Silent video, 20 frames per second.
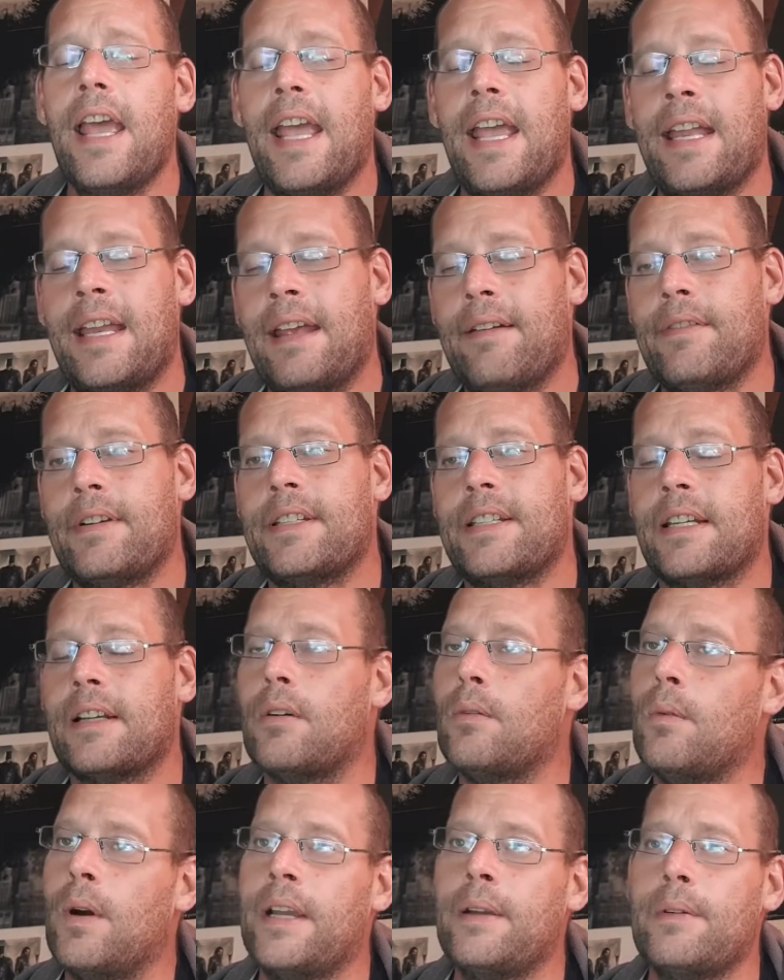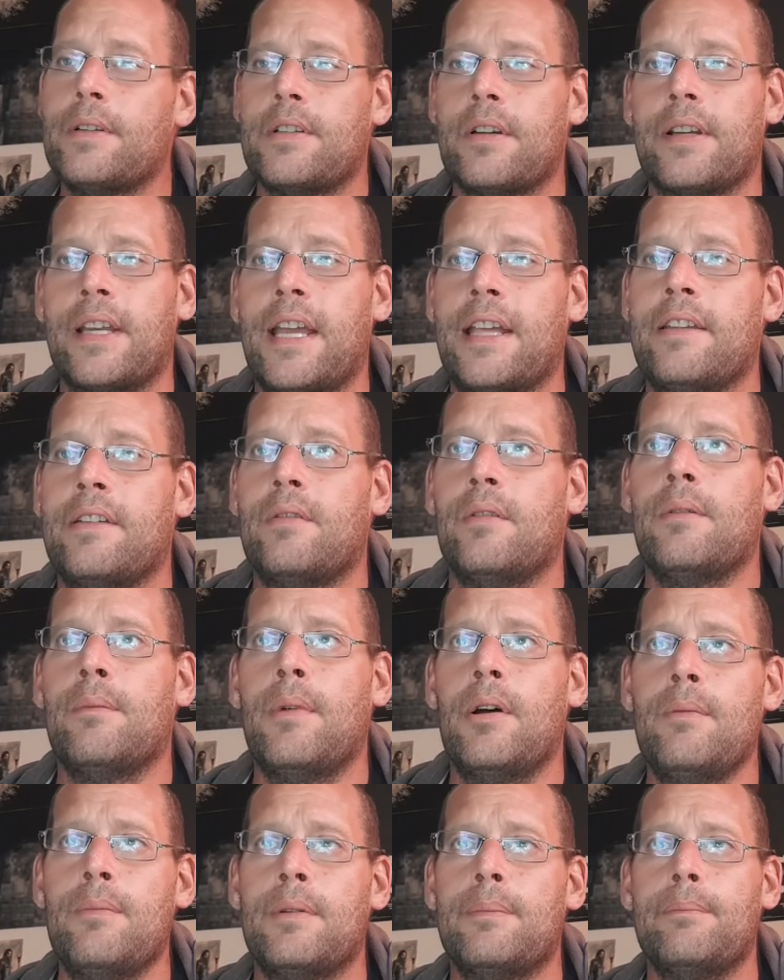in every single way, which I'll get into in a
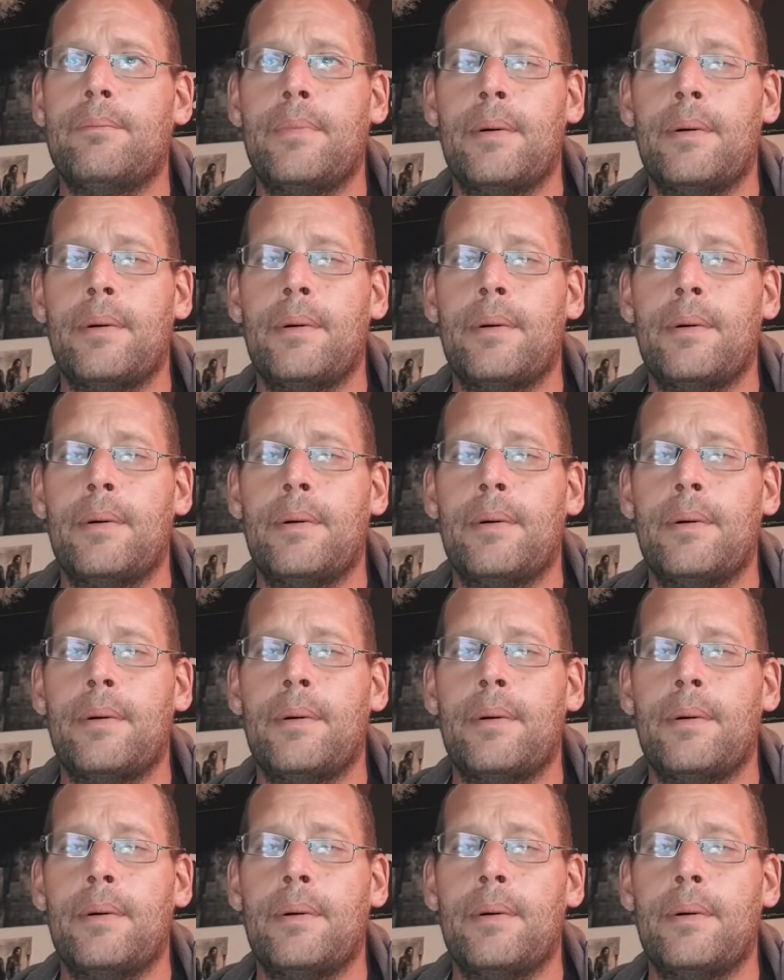moment.